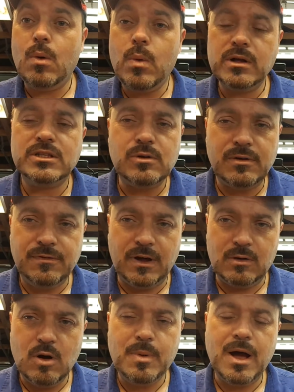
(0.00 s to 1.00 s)
will do a
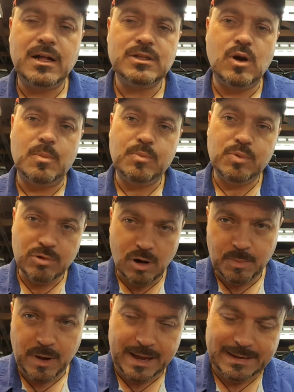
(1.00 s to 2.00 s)
follow-up. I'll do a
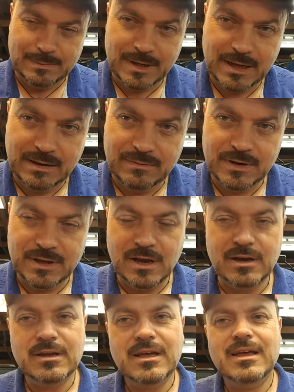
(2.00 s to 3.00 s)
proper Andy Mechanic
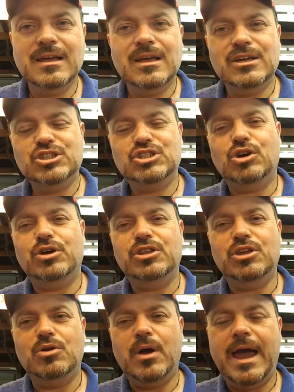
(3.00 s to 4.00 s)
video showing
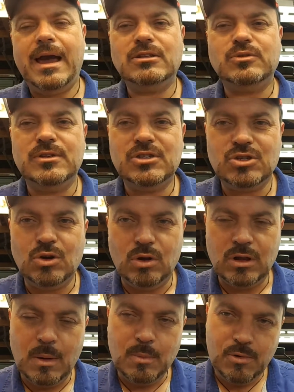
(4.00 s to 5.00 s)
you how to
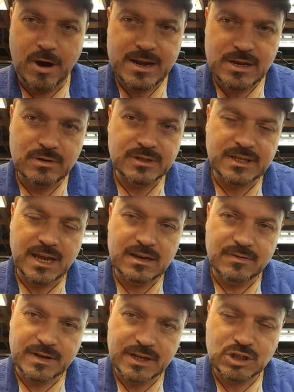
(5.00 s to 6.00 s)
install a brand new set
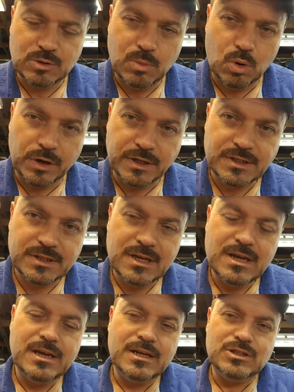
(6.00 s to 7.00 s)
of ignition points
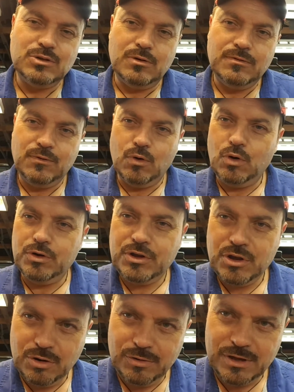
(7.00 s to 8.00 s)
to a
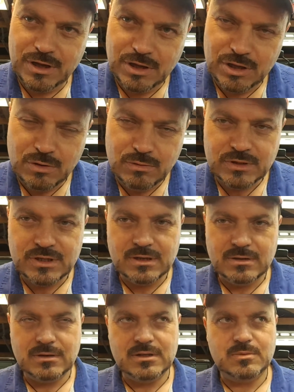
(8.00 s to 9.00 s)
Ford Courier Ute.
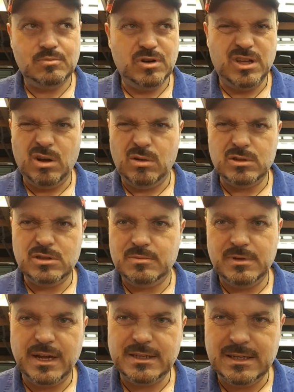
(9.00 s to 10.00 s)
It's pretty old,
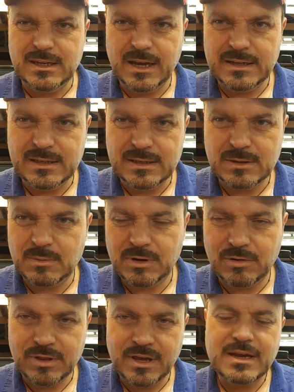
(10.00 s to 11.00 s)
1990 something
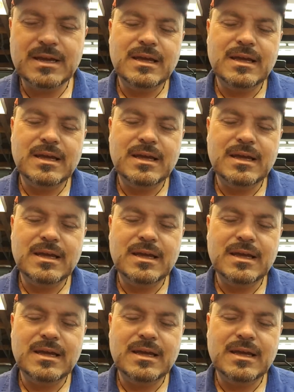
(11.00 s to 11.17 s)
or other,